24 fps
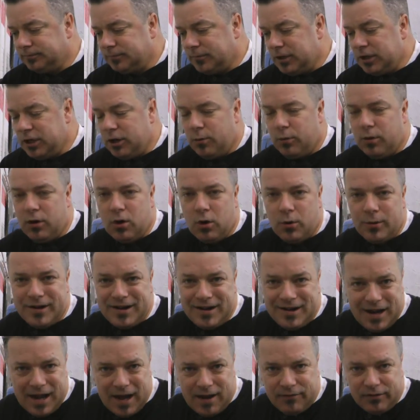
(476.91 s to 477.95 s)
You know, we're
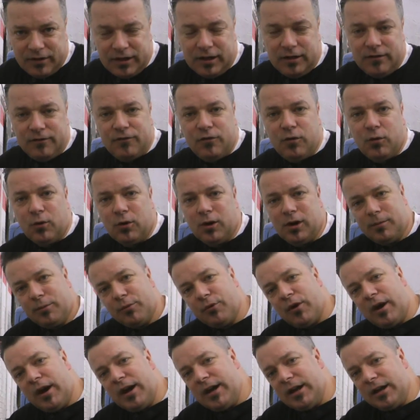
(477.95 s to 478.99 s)
already navigating for
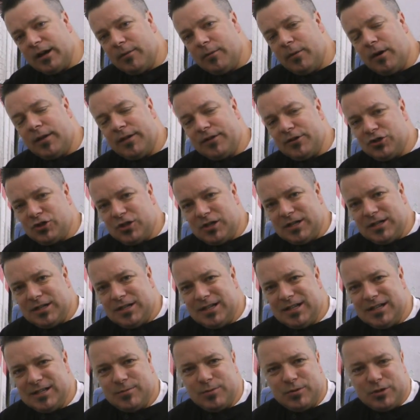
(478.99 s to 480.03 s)
upgrading them on the
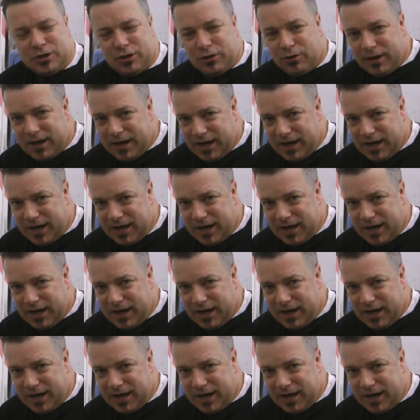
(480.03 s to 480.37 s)
GTs, but you don't